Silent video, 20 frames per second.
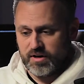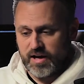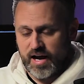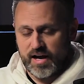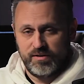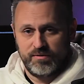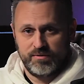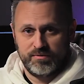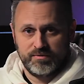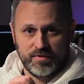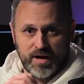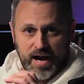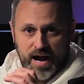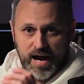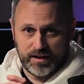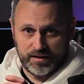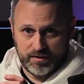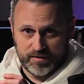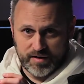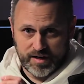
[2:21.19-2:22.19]
I'd
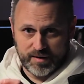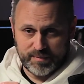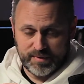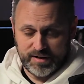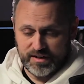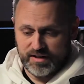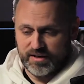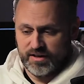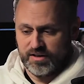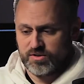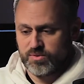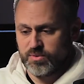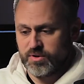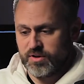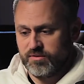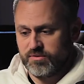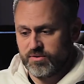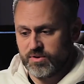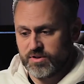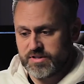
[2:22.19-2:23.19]
highly recommend getting a
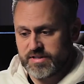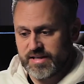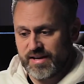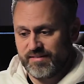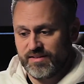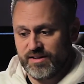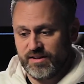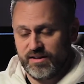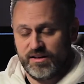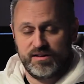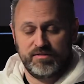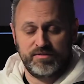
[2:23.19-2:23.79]
24-70